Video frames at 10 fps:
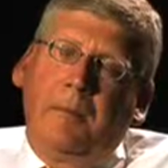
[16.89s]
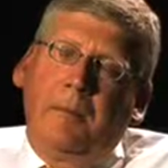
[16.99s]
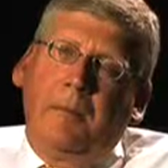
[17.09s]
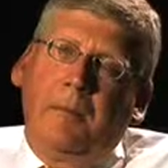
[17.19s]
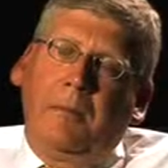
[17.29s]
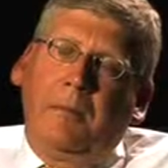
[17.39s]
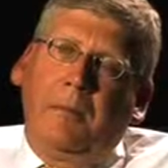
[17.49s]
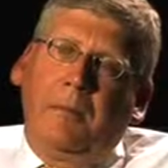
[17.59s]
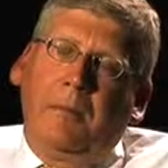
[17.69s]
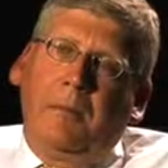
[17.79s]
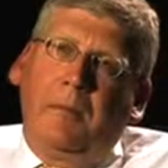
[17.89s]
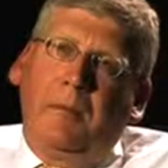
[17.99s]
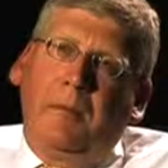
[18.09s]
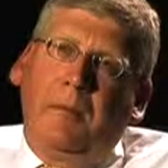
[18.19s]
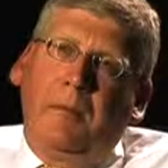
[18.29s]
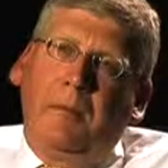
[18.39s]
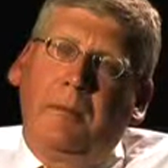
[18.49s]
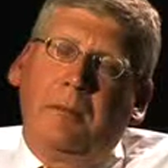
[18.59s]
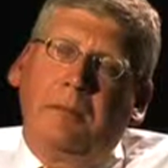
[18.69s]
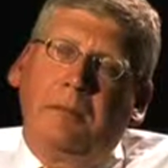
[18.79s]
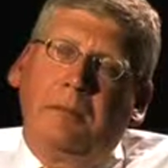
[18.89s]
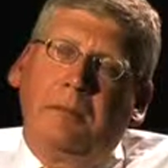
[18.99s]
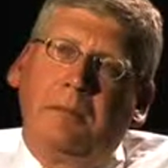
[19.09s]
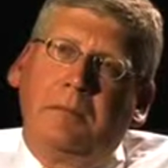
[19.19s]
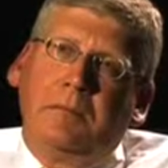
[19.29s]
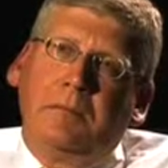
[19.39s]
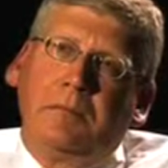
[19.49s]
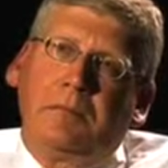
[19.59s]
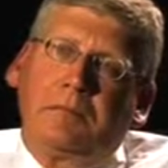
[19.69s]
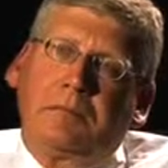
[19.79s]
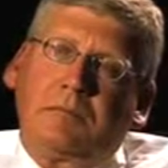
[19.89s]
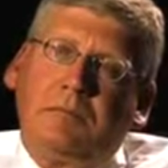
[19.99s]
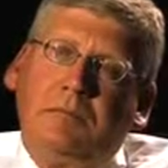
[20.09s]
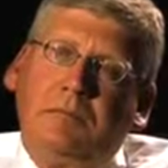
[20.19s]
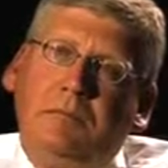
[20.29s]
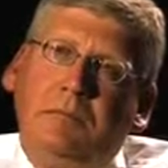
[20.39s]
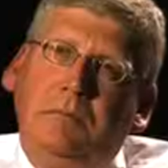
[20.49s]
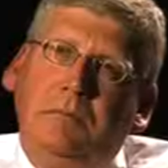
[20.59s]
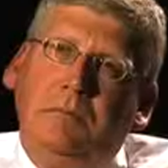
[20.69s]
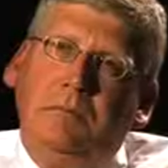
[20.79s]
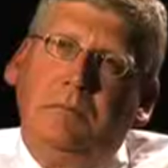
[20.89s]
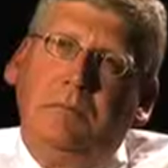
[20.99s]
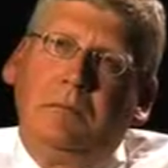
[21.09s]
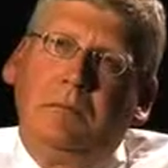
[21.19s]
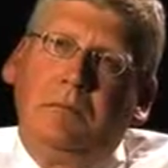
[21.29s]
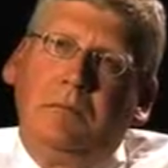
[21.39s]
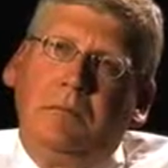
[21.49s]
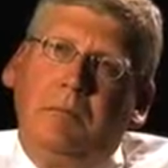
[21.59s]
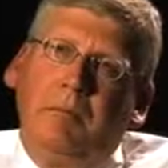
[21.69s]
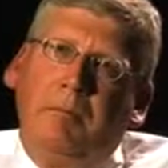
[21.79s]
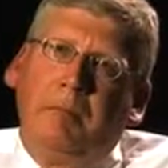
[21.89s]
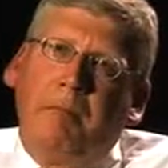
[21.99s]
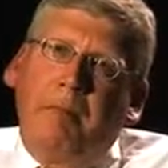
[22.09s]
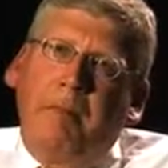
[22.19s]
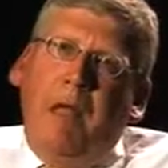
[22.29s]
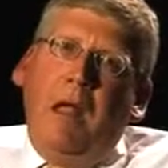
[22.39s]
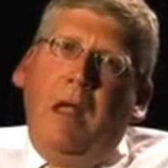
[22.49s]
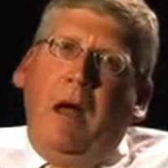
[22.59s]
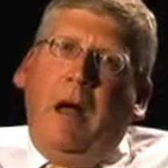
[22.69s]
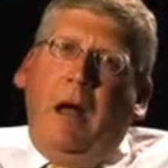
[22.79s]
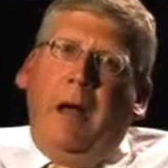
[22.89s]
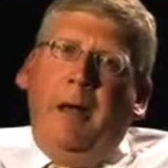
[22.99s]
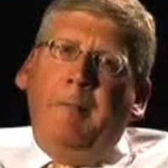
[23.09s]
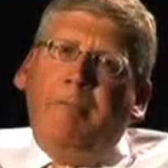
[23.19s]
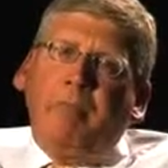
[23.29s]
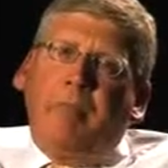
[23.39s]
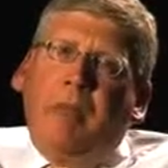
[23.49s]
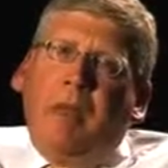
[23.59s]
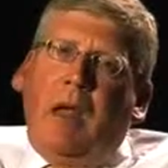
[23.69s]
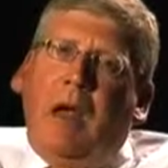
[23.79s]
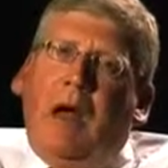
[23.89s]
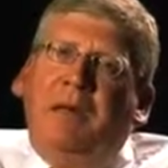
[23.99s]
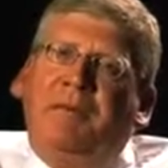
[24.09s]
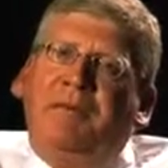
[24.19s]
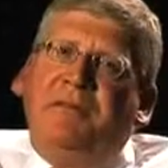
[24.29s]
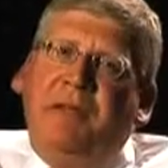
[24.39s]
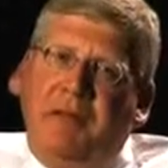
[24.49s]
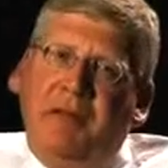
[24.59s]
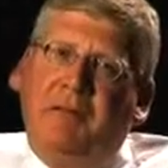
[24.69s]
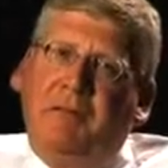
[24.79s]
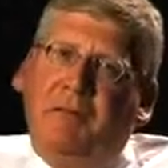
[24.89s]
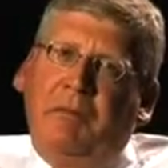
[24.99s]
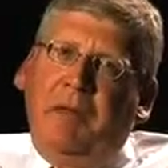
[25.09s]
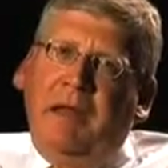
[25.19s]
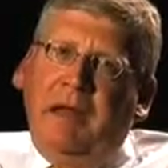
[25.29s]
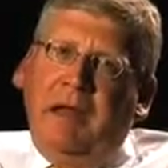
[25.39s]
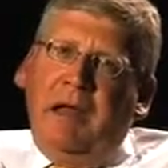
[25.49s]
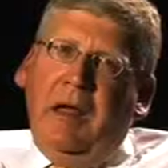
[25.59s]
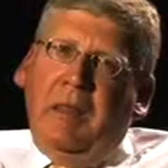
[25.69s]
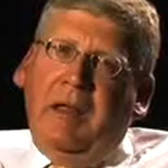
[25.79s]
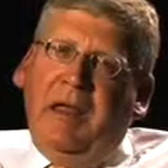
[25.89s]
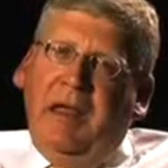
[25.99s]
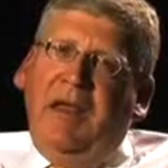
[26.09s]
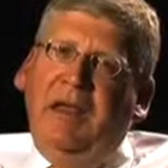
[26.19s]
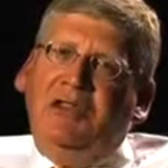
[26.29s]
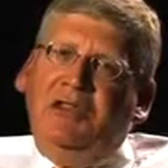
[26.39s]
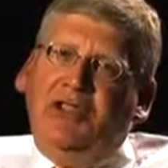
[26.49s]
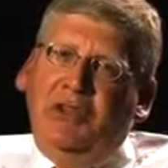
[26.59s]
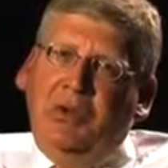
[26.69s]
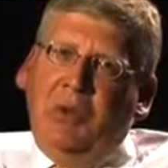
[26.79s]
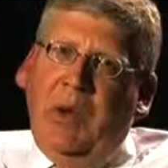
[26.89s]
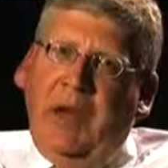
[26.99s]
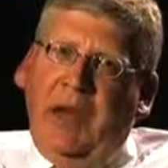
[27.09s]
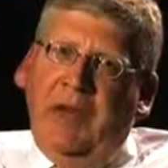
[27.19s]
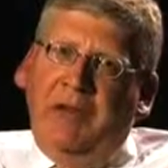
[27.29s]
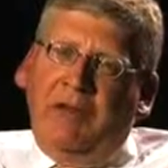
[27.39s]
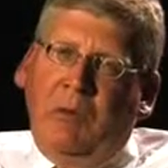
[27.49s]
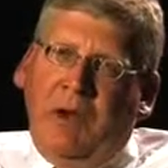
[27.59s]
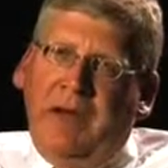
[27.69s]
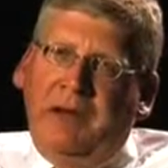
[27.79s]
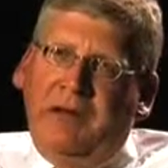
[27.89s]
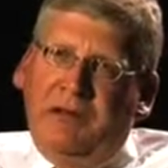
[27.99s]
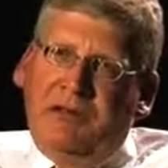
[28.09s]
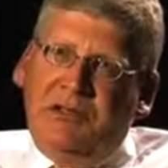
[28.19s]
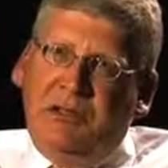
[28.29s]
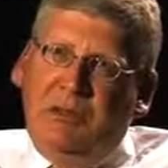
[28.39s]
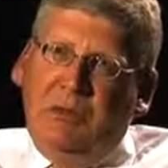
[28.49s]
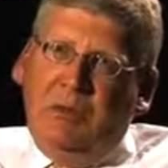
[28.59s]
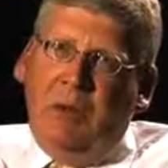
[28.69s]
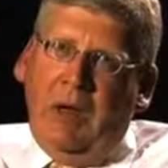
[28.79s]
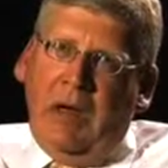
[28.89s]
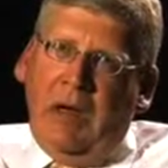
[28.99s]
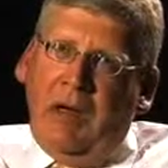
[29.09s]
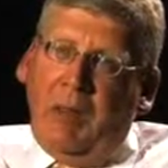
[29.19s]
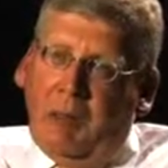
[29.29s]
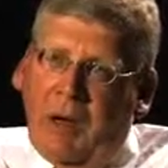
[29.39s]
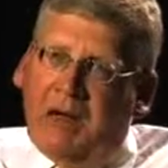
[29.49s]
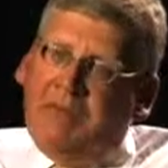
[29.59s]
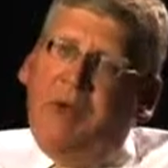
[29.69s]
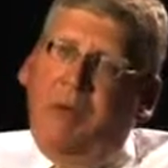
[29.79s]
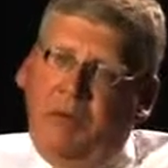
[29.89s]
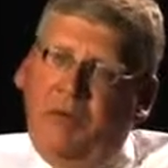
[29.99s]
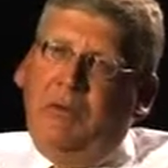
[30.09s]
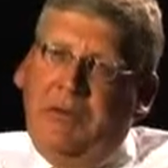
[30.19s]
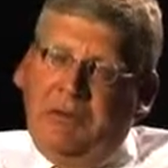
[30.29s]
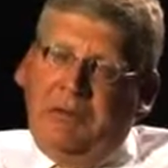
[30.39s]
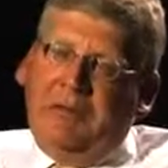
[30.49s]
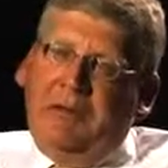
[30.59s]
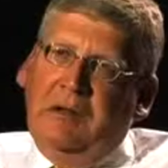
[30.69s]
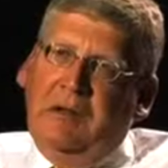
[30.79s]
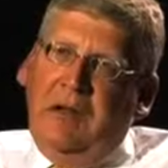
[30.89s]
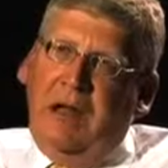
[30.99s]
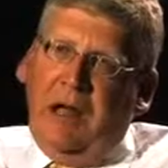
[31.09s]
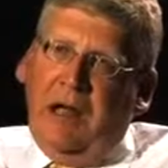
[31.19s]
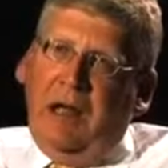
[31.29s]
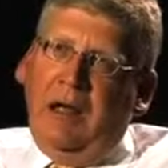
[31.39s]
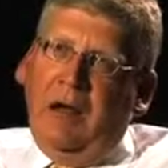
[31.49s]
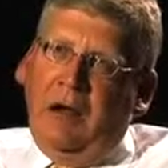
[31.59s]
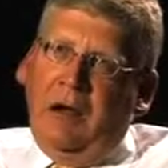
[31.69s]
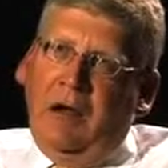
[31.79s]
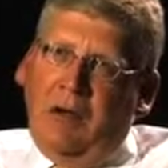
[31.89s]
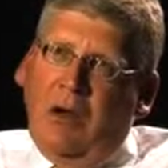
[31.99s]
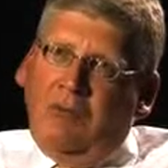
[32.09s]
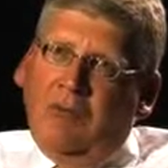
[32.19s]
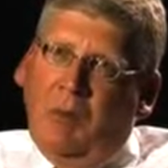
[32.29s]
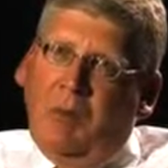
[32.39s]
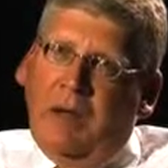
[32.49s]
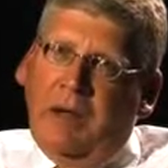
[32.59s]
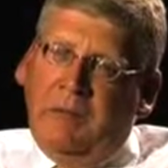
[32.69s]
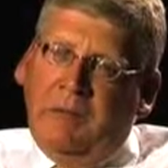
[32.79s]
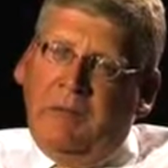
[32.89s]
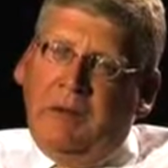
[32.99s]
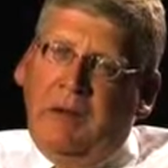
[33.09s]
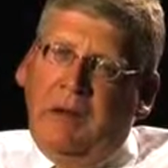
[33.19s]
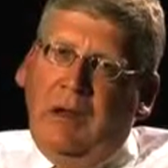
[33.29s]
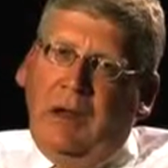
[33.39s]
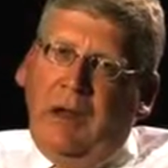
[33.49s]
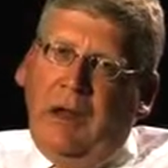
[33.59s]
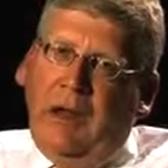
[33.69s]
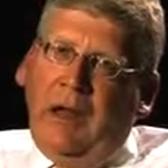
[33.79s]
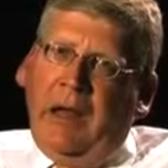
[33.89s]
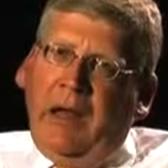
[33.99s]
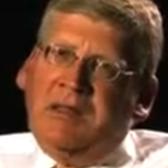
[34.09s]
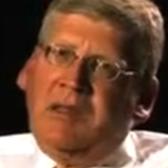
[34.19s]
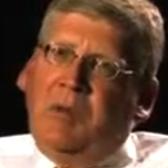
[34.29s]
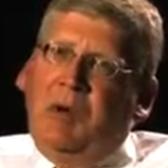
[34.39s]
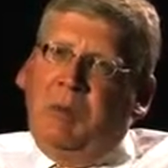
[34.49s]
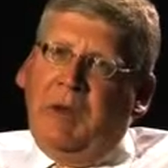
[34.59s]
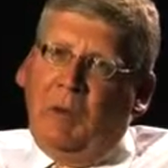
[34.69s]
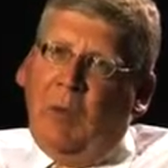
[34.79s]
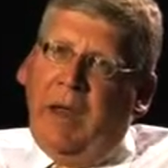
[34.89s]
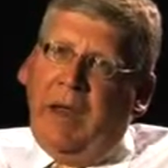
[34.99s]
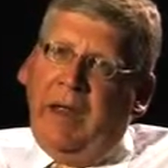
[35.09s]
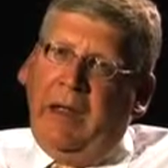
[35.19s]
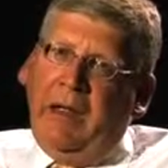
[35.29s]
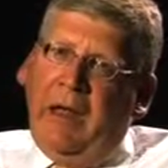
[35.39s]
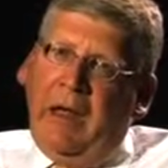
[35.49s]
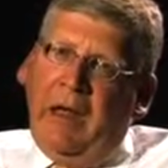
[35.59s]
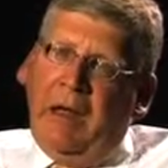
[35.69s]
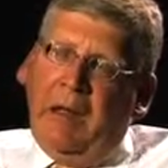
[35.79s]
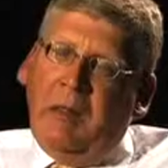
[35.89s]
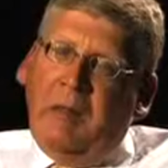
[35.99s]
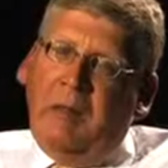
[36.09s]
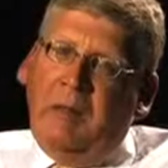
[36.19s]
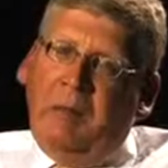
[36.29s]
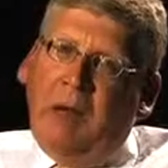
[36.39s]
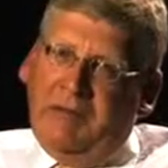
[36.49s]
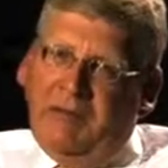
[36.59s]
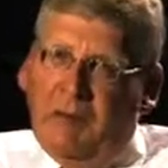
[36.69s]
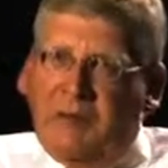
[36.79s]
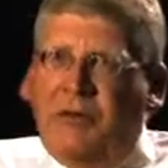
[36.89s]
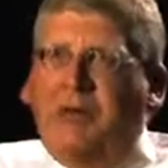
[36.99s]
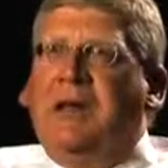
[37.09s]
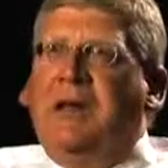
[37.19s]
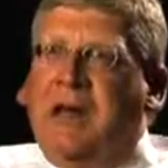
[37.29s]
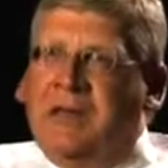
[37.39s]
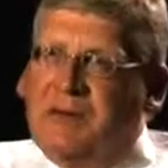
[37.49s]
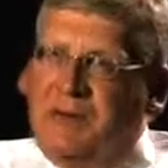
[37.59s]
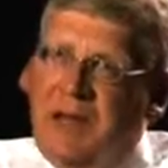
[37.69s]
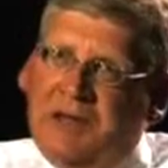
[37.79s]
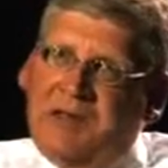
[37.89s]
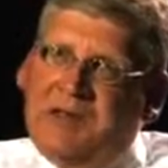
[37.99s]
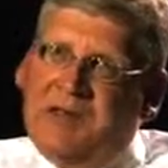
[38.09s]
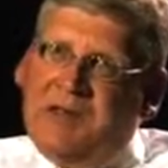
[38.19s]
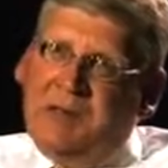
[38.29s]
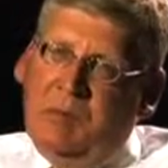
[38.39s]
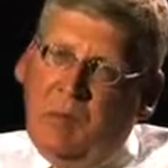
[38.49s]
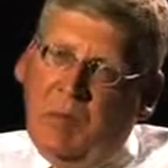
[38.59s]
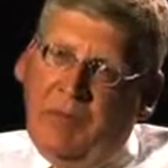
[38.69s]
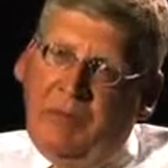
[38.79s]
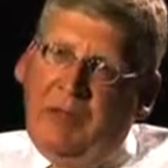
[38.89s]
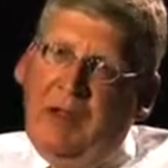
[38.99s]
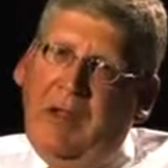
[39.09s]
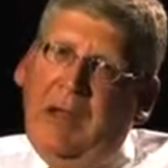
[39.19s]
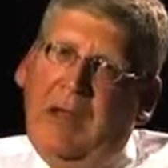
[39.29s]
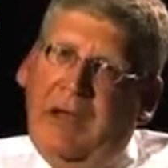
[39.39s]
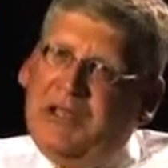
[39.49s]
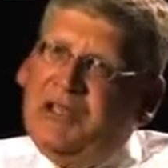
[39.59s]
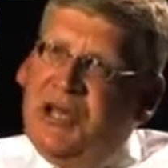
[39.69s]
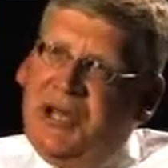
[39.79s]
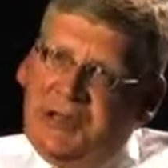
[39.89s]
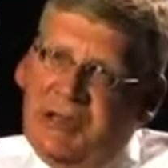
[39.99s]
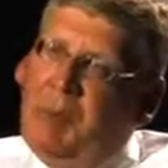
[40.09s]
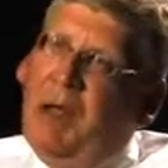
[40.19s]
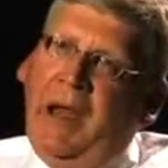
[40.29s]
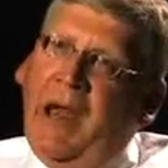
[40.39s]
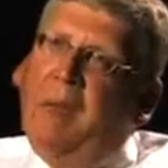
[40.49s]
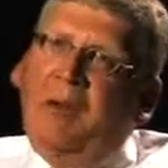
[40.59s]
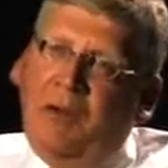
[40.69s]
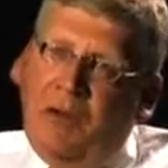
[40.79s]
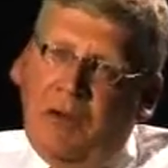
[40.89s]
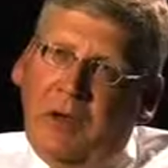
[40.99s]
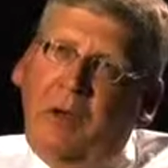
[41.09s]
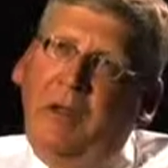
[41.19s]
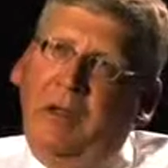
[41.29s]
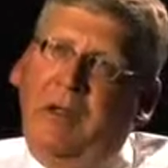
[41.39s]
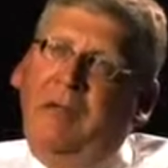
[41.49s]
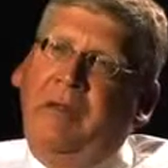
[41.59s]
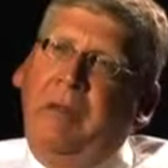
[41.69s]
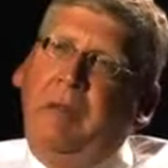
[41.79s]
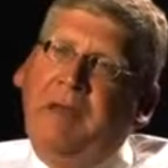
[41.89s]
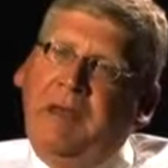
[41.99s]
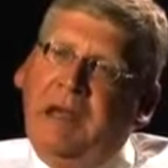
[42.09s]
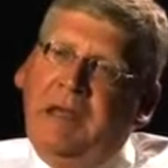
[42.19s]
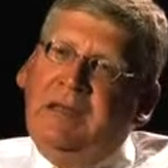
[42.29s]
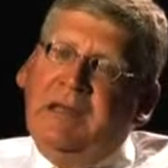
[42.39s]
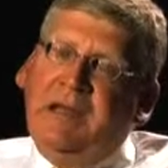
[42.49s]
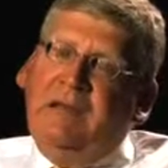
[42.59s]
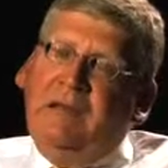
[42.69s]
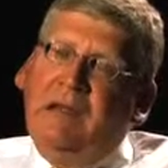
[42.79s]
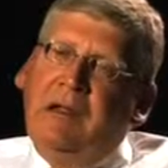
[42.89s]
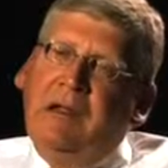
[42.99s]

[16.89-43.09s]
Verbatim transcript: Why is this strategically so important for the pharmaceutical industry to get to get right? Um, I think the the key issue is related to uh, the biopharmaceutics. Uh, of, of compounds. Uh, and as you're probably aware, uh, the biopharmaceutical classification system was initiated by Amidon and others in the mid nineties.